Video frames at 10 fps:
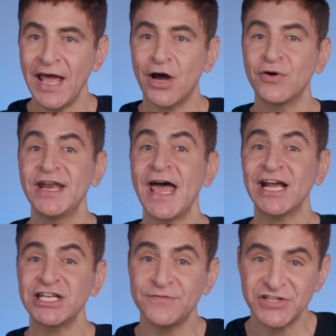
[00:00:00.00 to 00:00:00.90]
how an
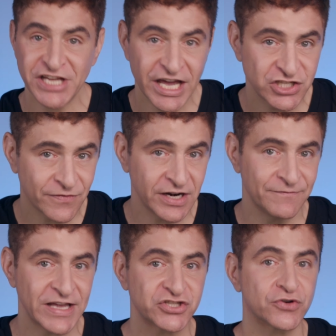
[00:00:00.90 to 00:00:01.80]
activist hedge fund
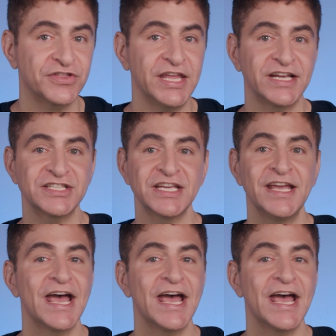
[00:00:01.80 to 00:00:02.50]
investor thinks